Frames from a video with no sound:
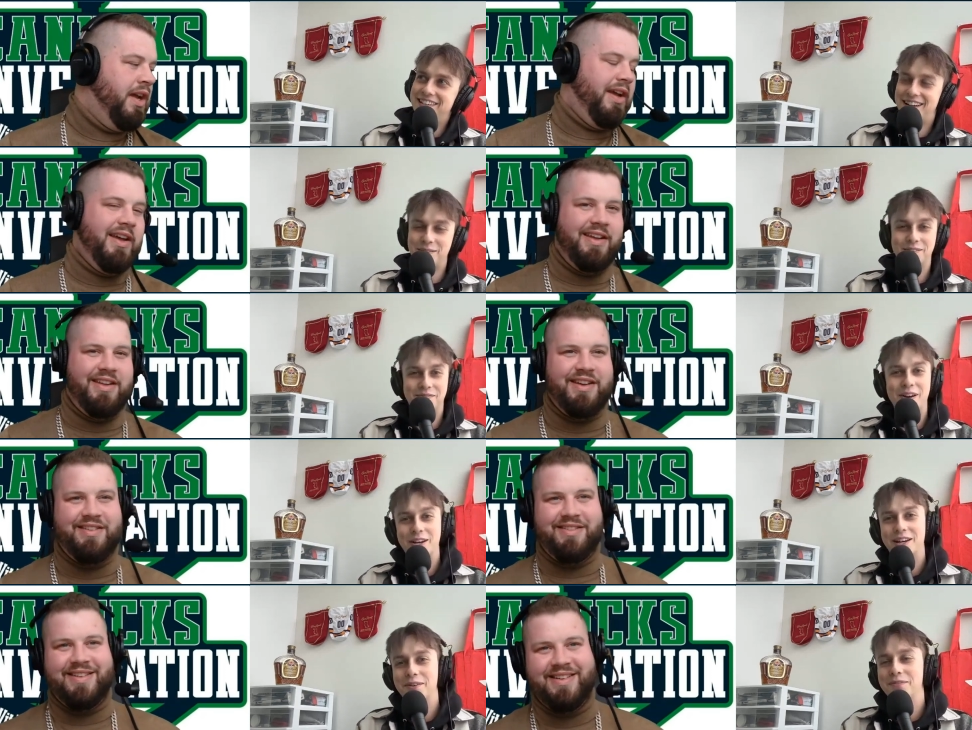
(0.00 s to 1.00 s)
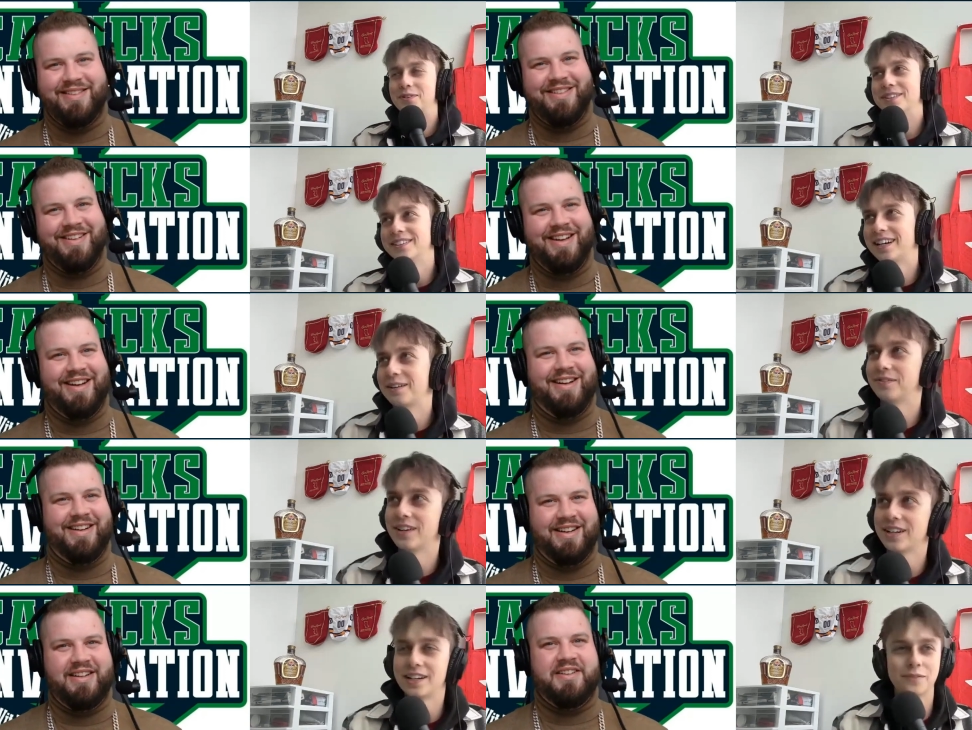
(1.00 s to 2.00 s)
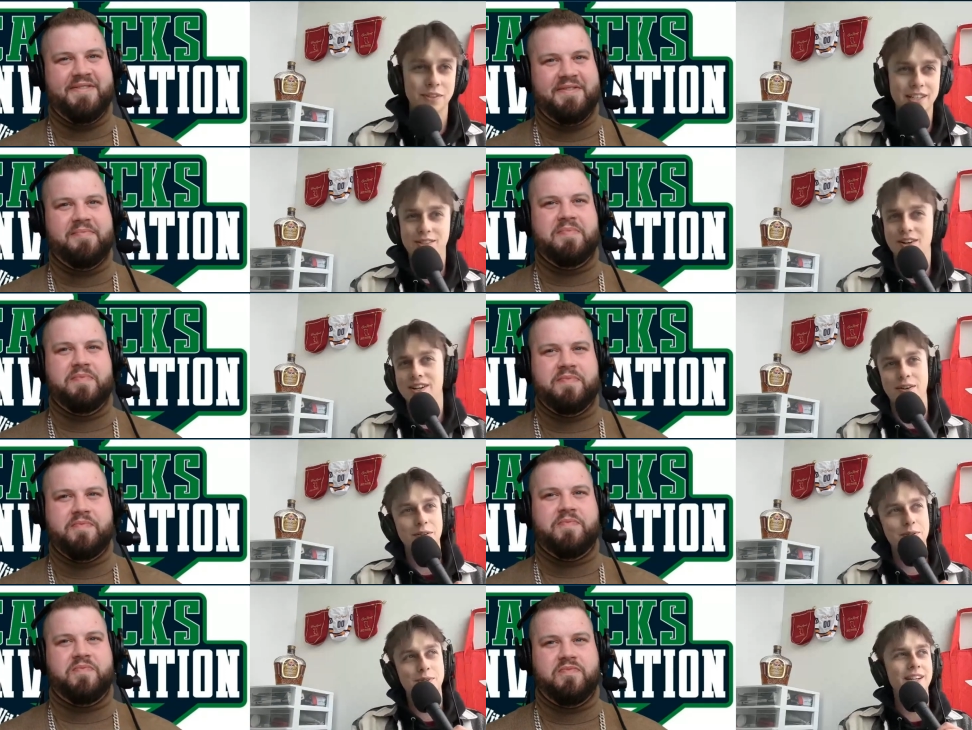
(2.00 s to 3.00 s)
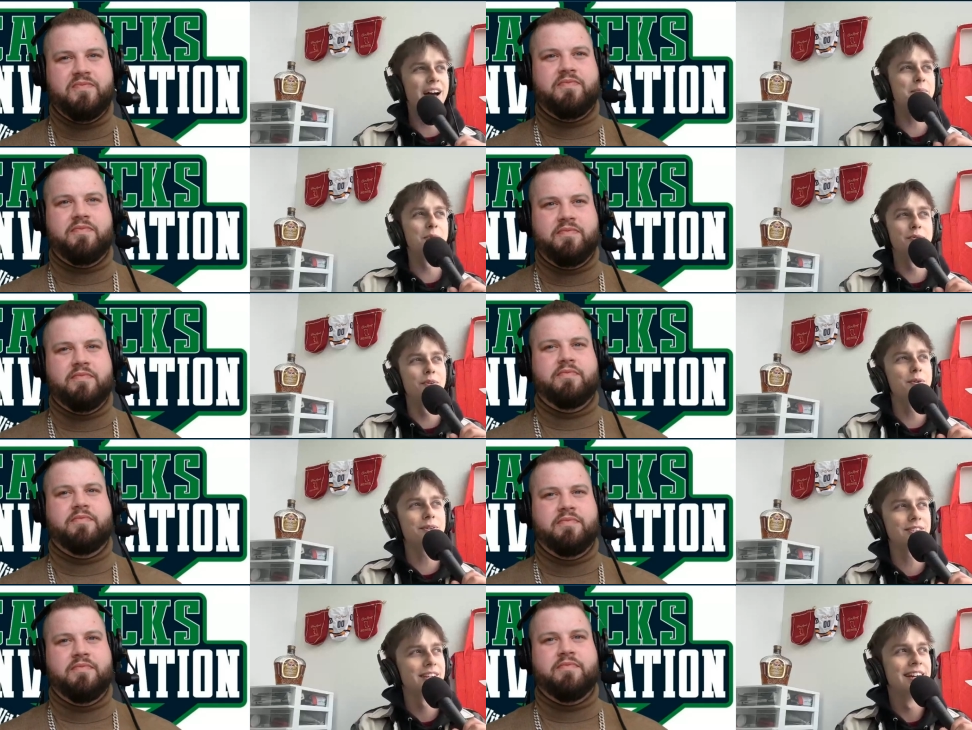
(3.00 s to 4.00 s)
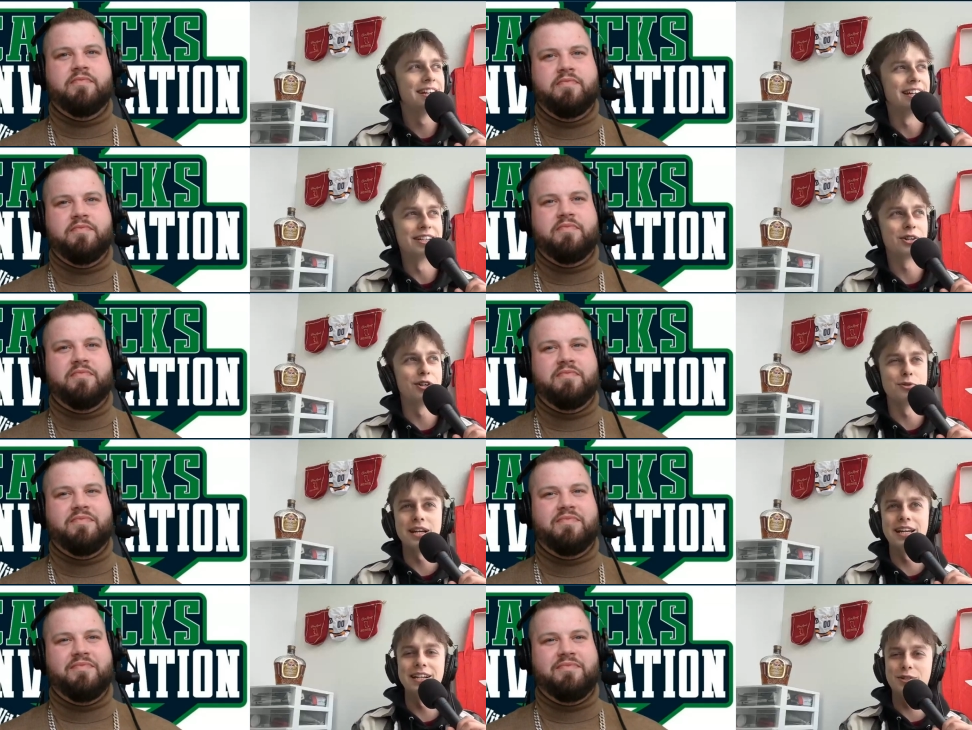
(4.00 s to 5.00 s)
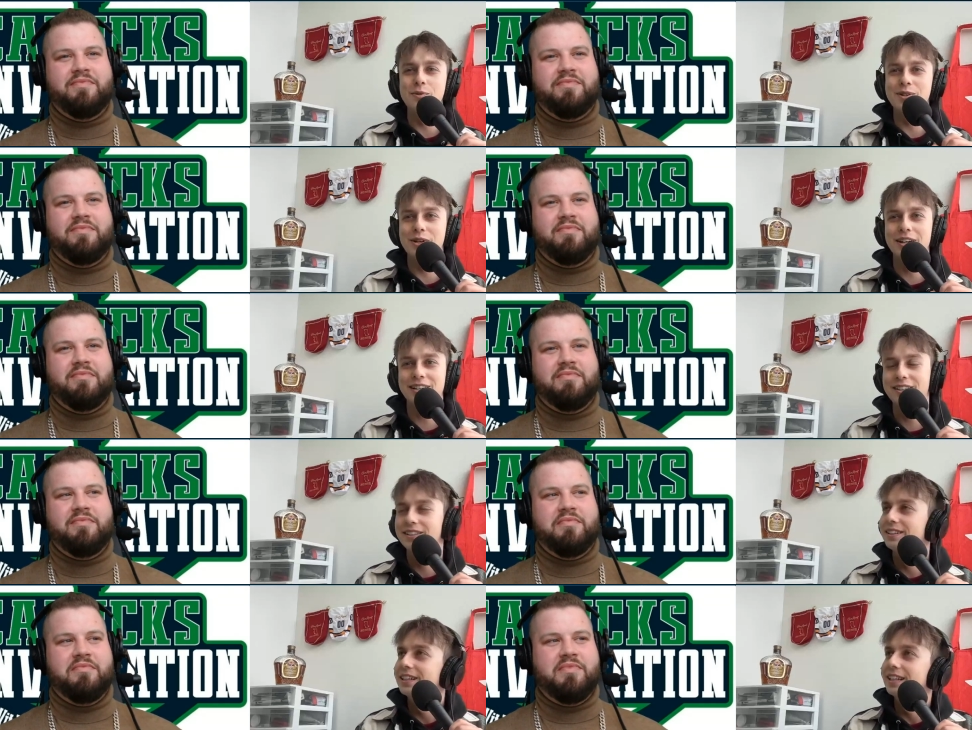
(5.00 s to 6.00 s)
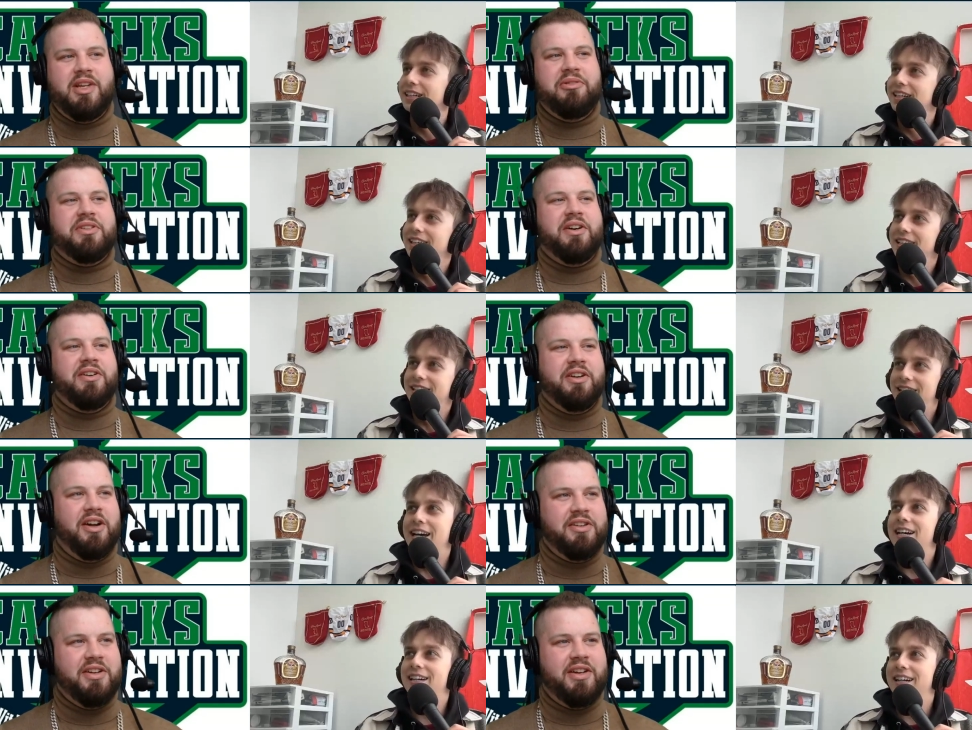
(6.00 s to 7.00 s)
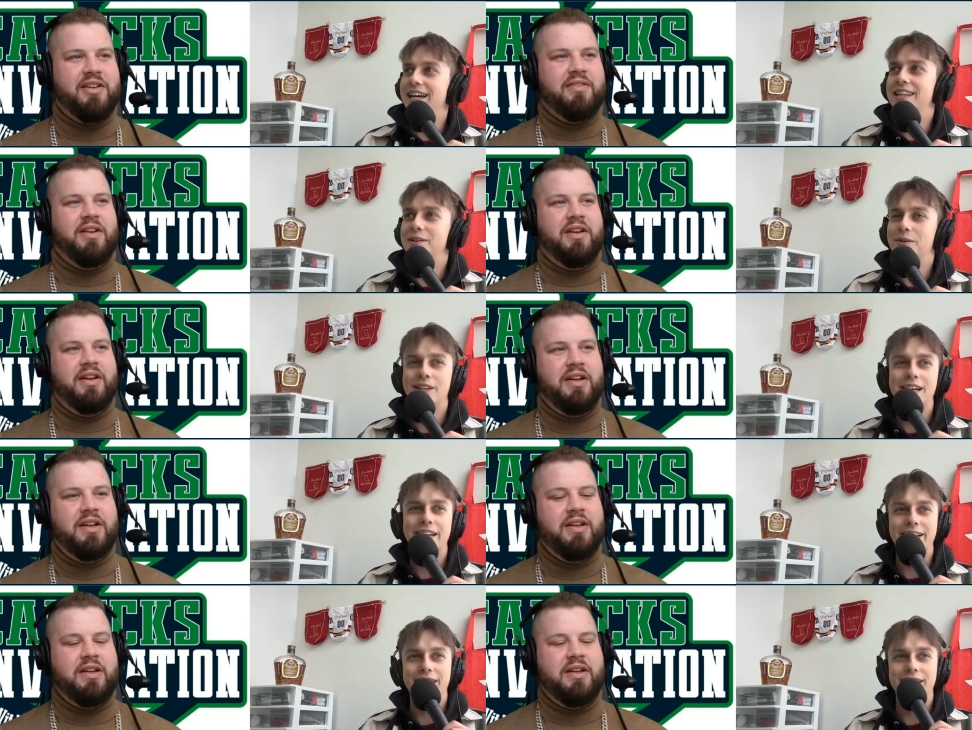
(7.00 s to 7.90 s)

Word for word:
Speaker 1: I was very careful. They started all those Nanaimo folks. They started drinking at 2 o'clock. They were turning on. Yeah, you know. And they were like,